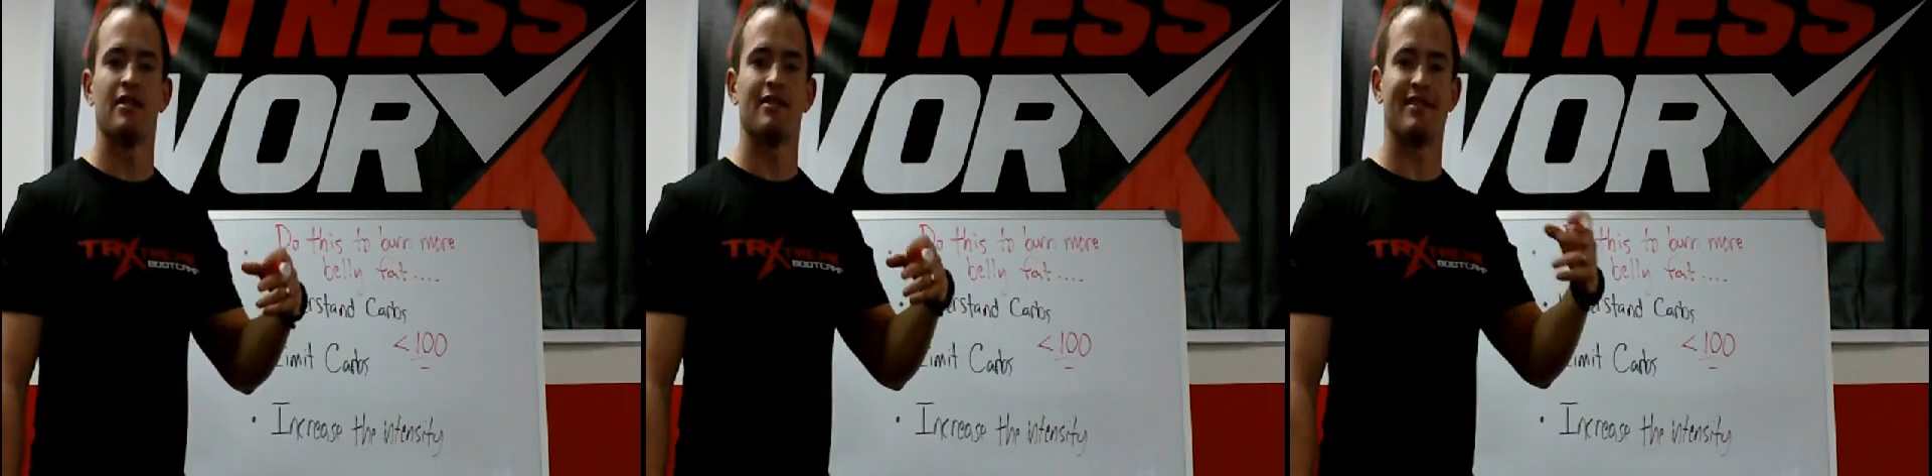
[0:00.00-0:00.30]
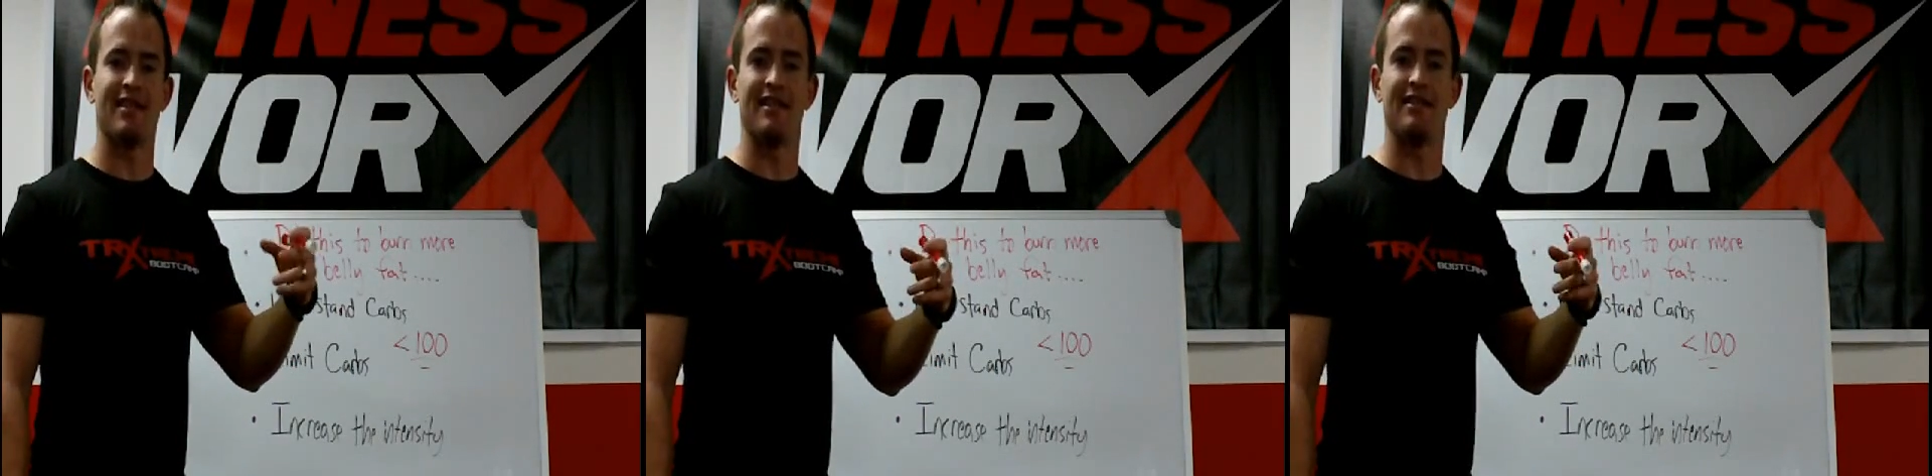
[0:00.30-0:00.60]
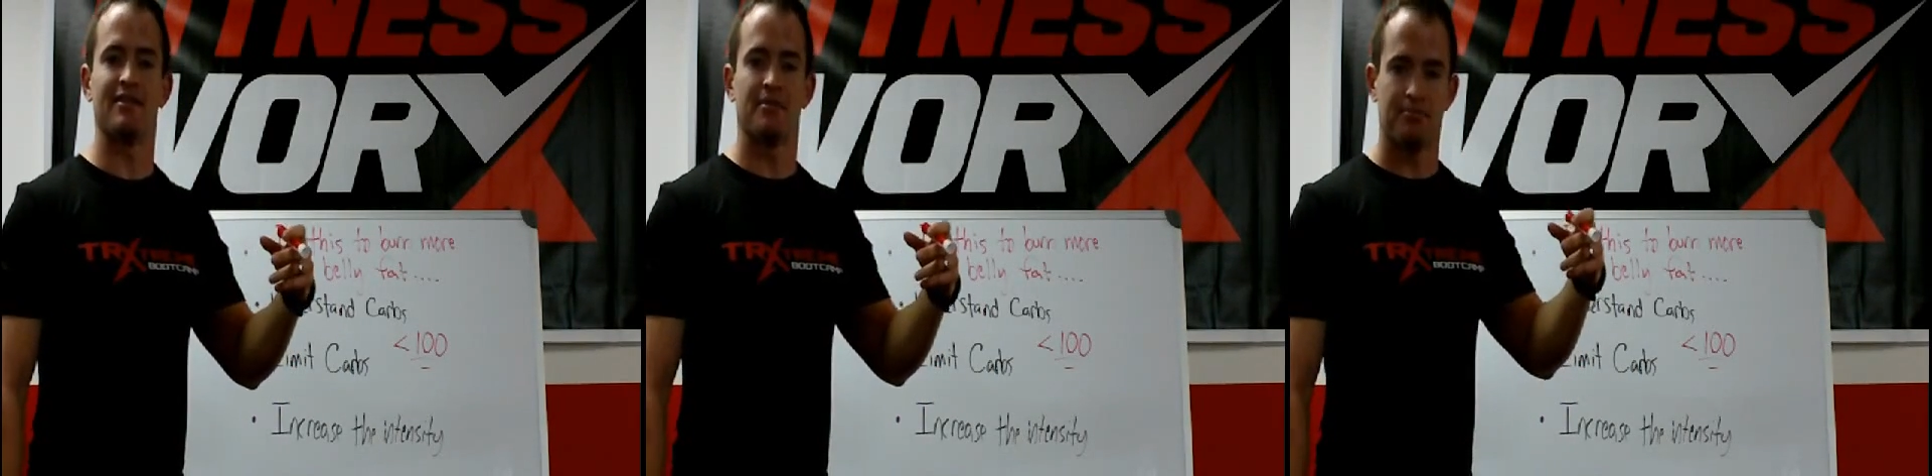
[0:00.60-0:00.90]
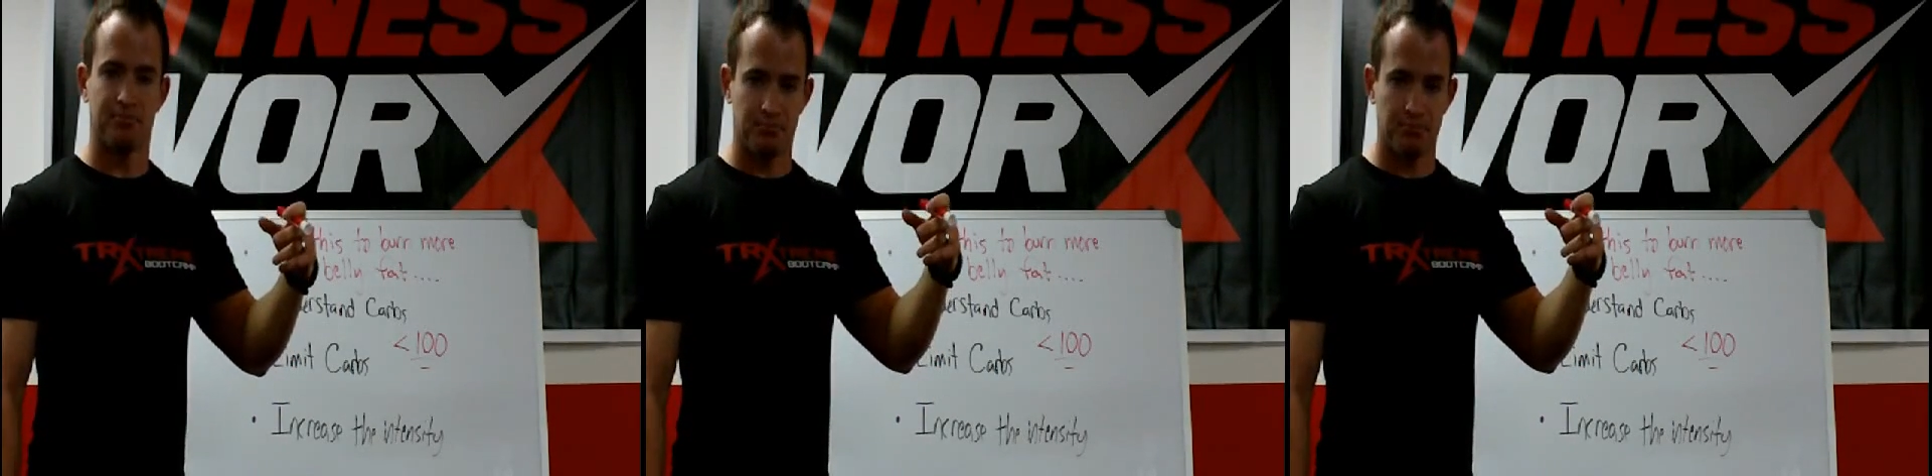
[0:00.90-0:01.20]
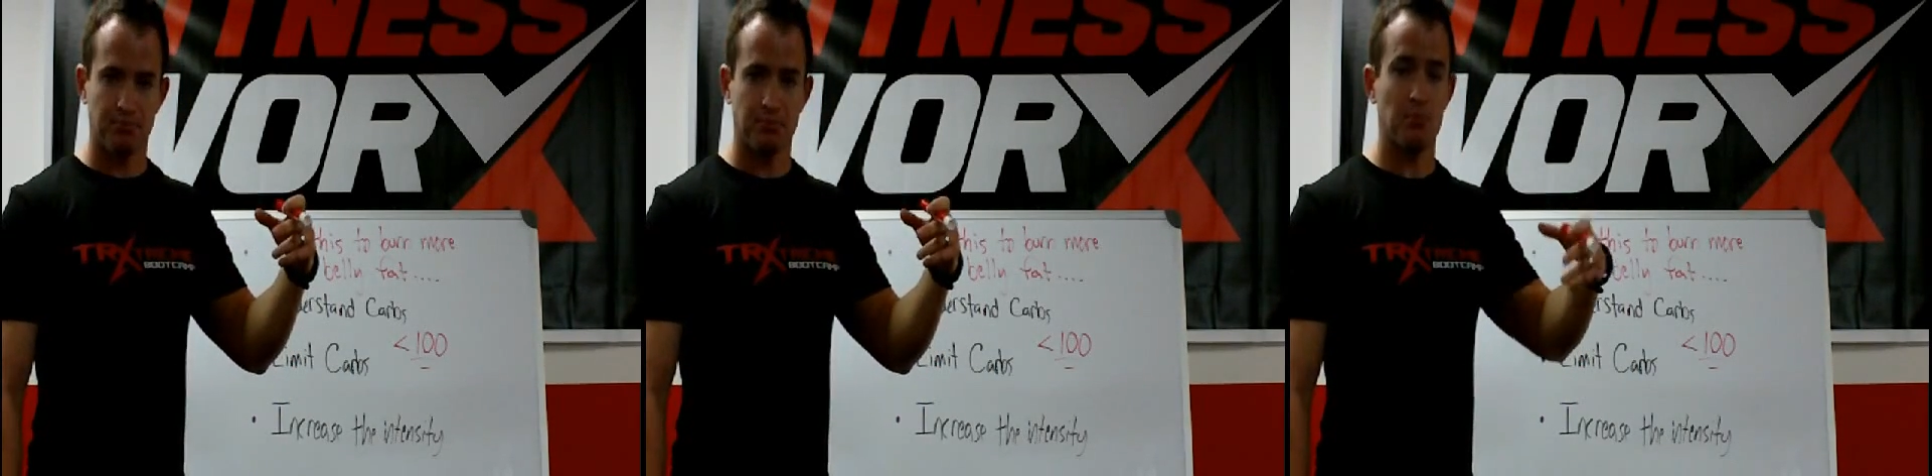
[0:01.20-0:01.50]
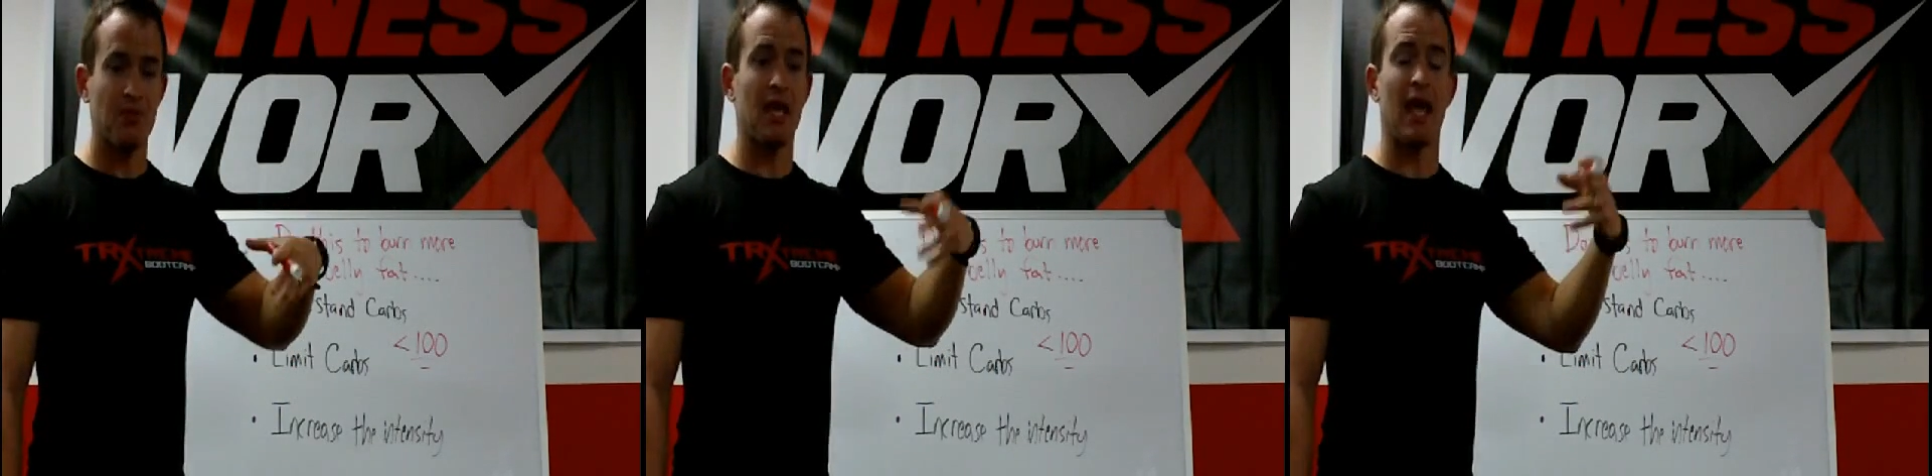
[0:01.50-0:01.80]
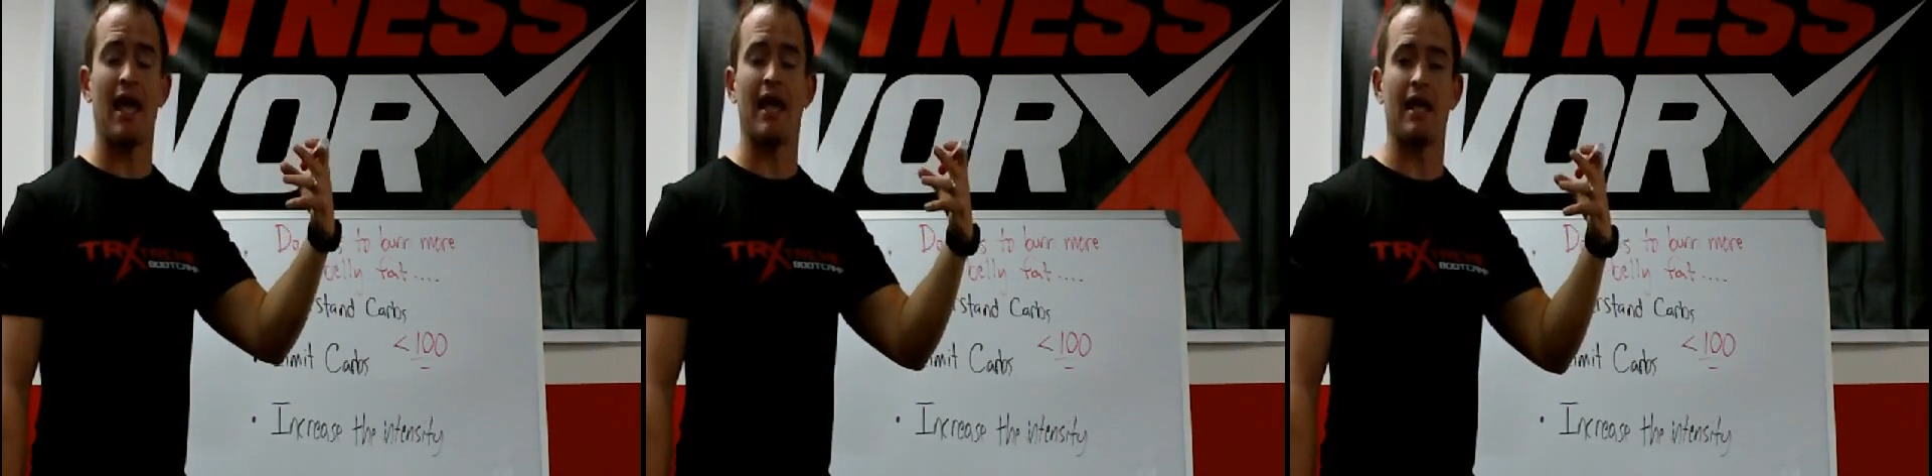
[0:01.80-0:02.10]
seeds,
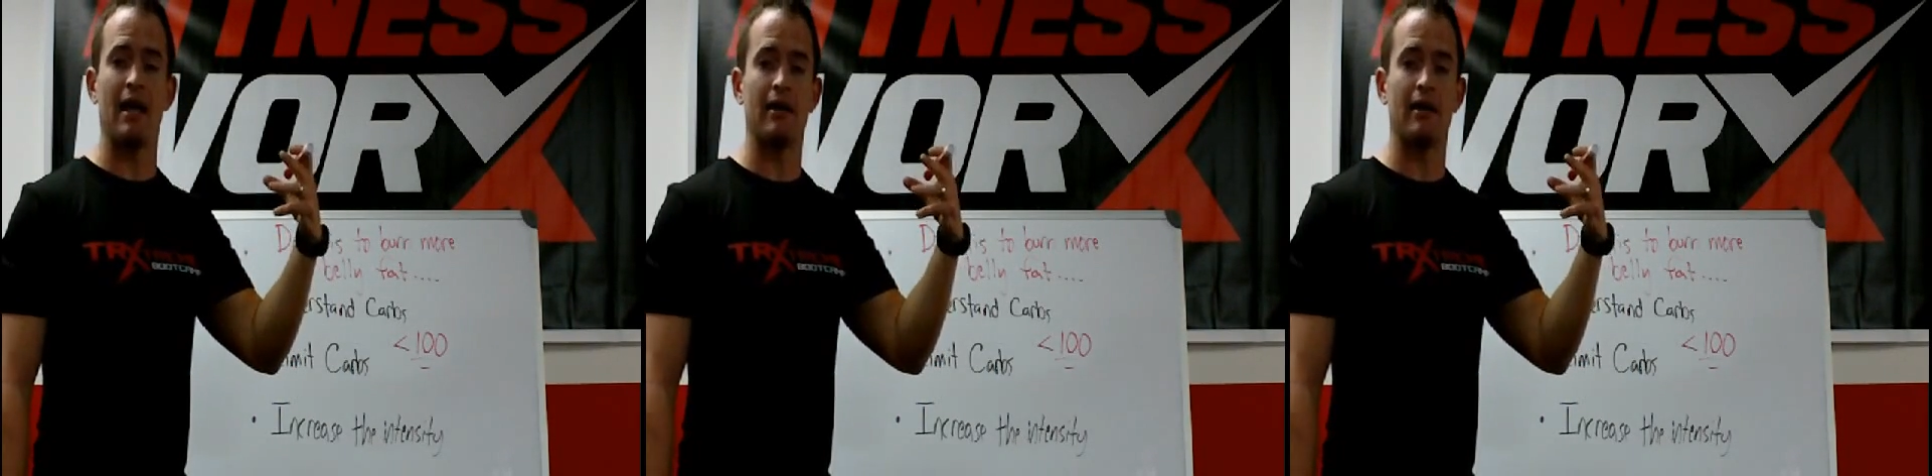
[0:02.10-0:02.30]
and